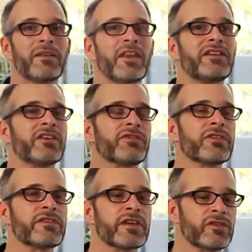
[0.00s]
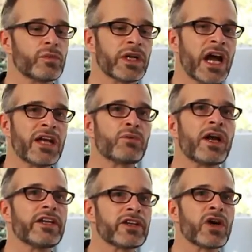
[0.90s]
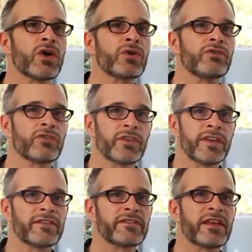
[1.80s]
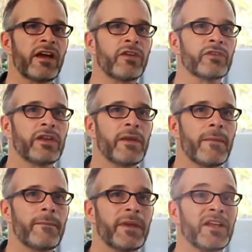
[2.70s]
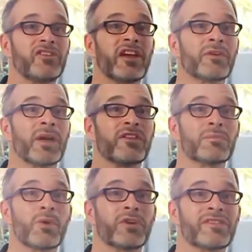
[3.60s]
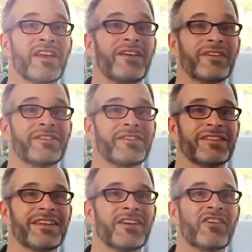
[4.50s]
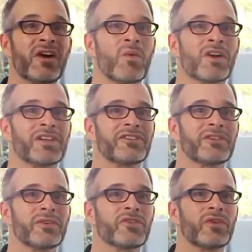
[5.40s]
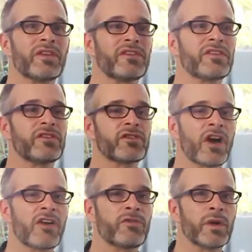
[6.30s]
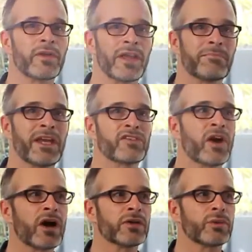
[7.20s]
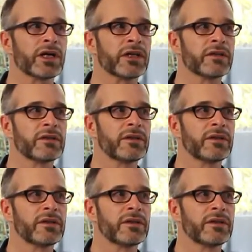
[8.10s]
The difference is when I write code for these cells, it generates more cells if I want it to. So this is software that makes hardware.